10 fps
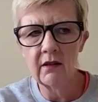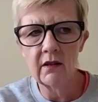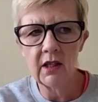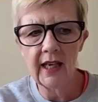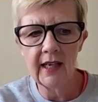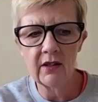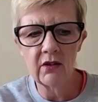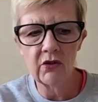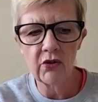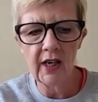to get
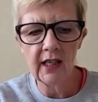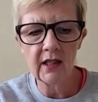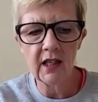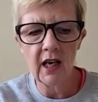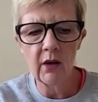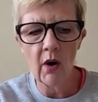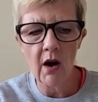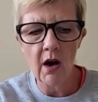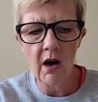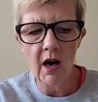drink. So
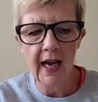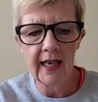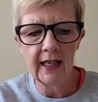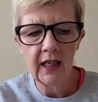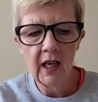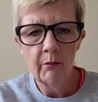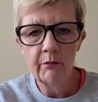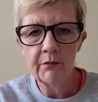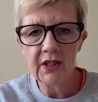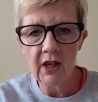I
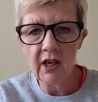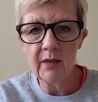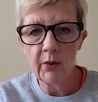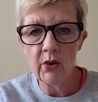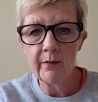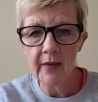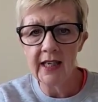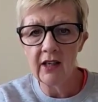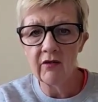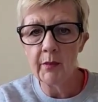started borrowing
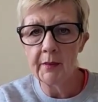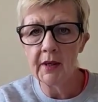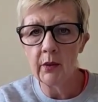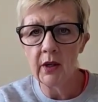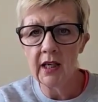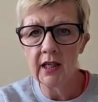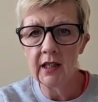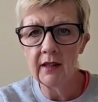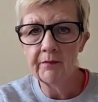money off people at work.